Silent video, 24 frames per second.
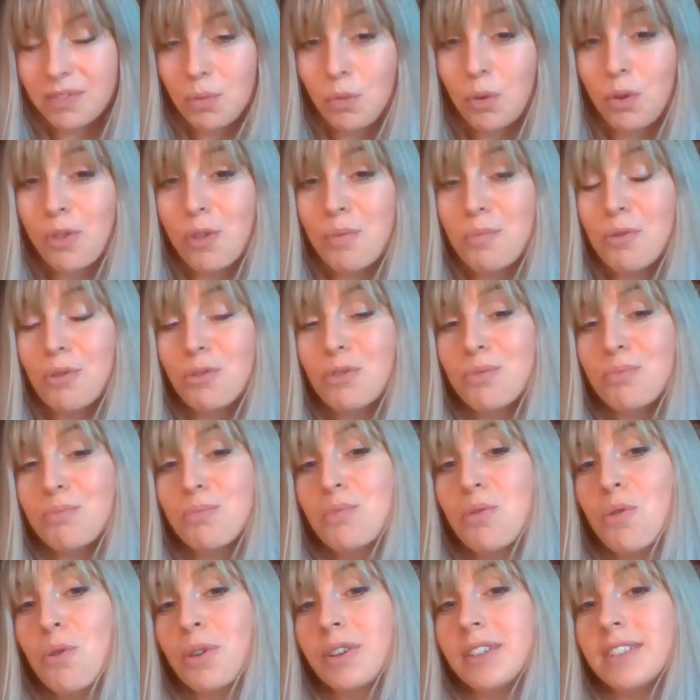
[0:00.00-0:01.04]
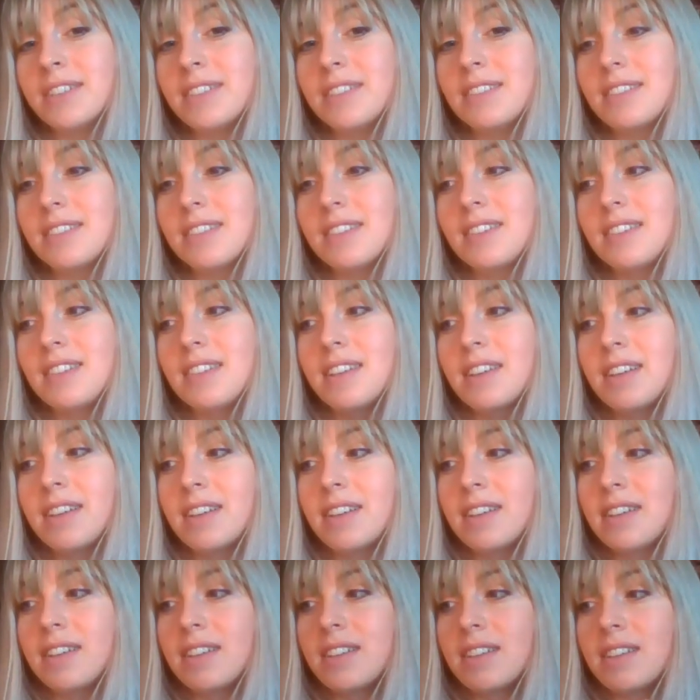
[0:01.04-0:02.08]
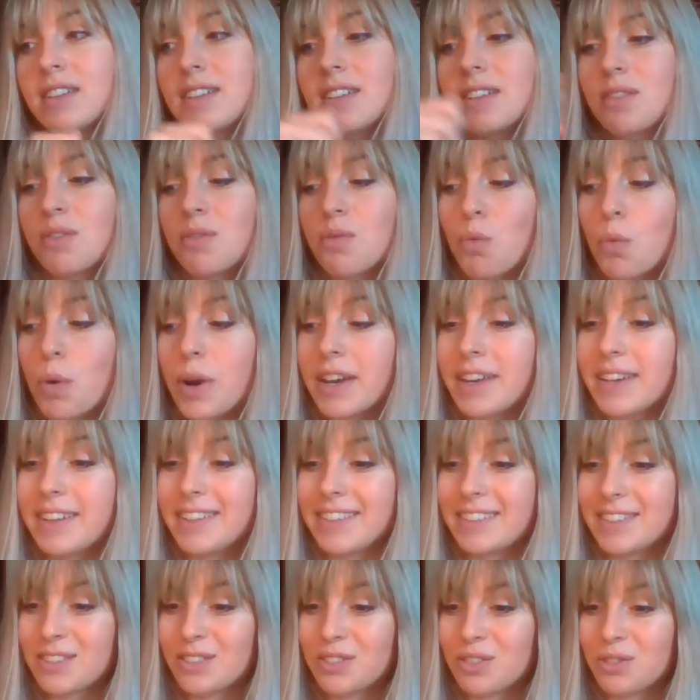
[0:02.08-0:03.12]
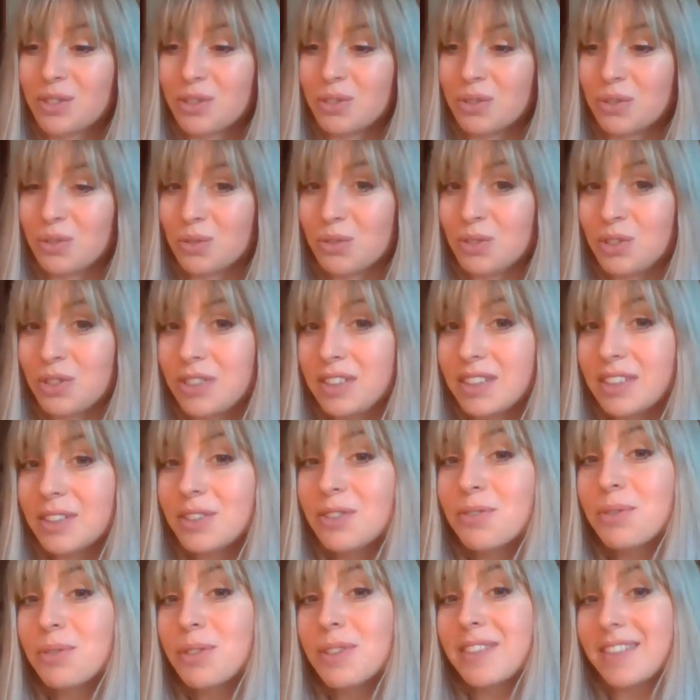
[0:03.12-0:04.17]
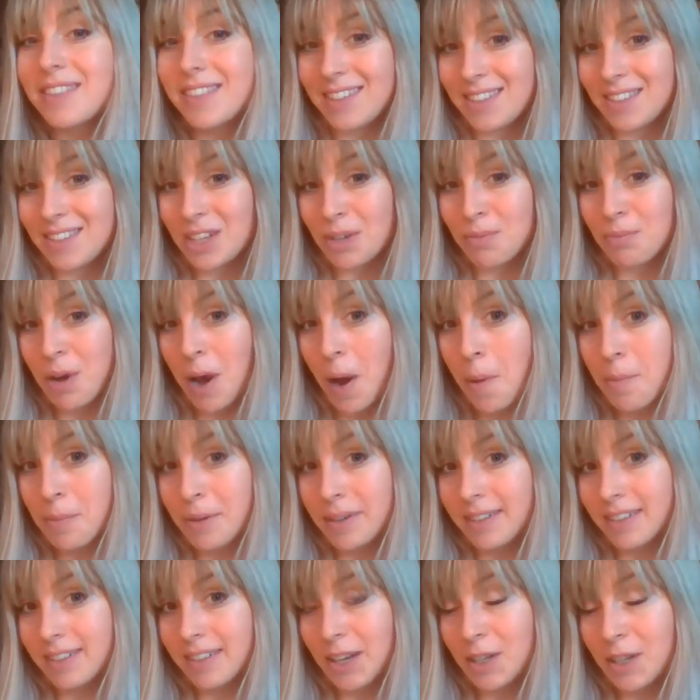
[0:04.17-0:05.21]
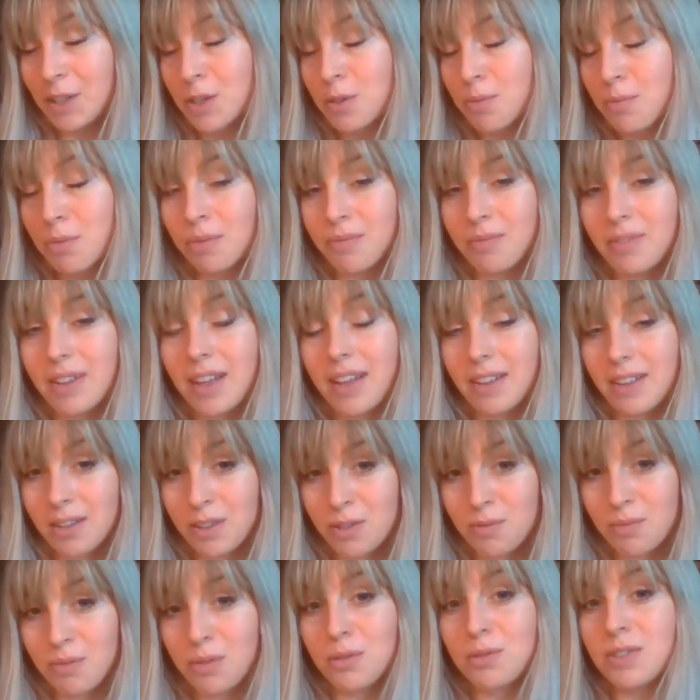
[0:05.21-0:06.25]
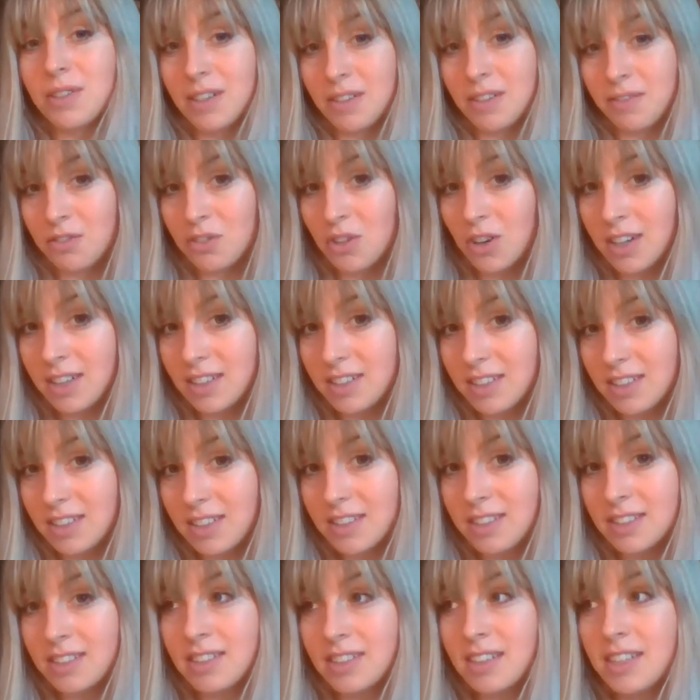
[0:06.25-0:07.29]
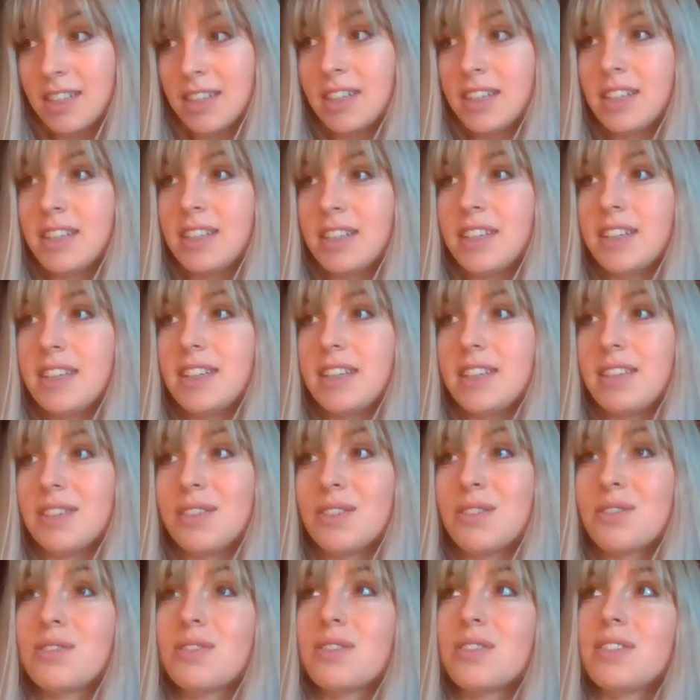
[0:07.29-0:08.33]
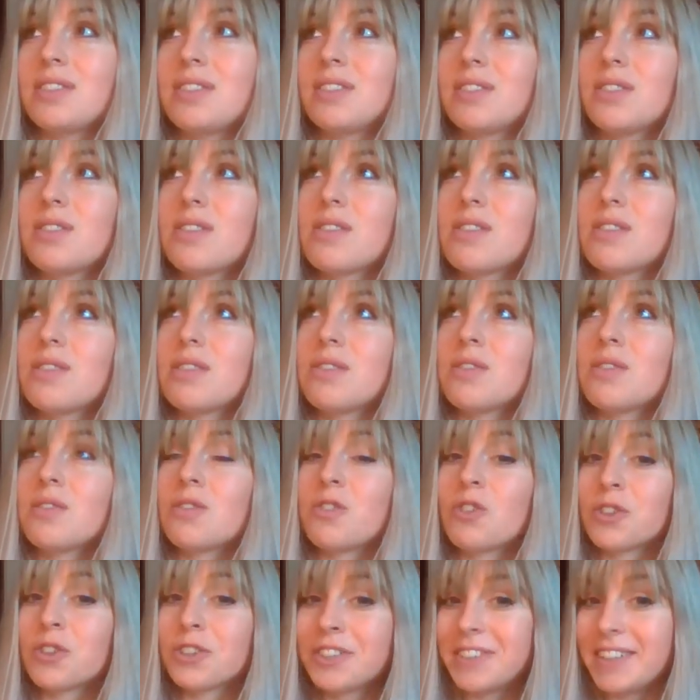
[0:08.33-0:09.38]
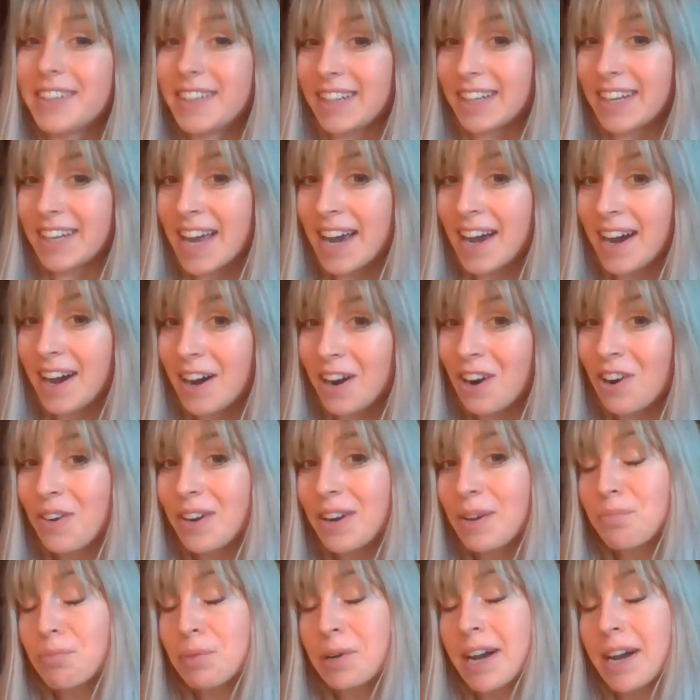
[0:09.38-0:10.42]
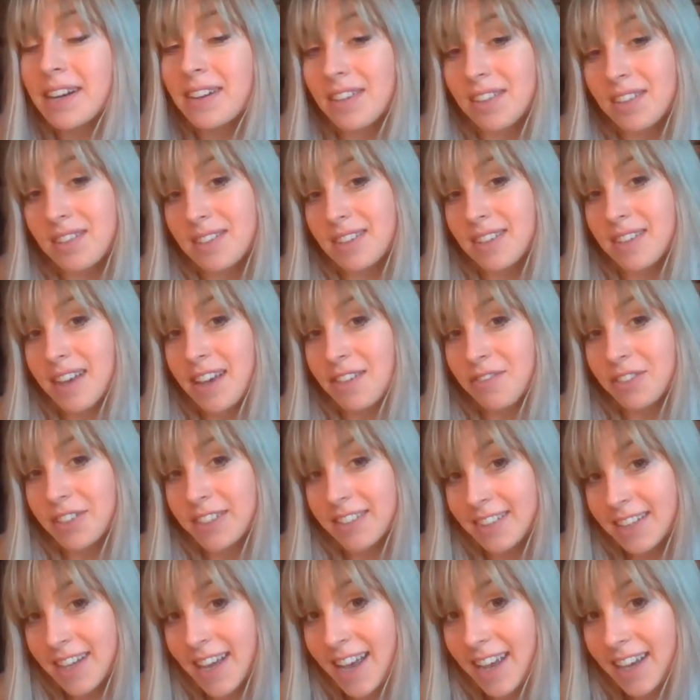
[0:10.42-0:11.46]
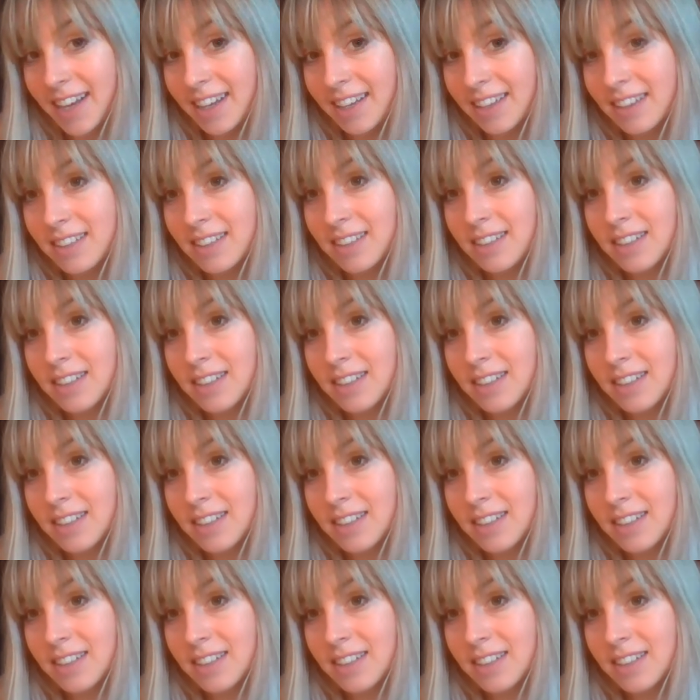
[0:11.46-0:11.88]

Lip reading: of the most important ways to deal with this upcoming exposing of darkness is learning now and practicing every day,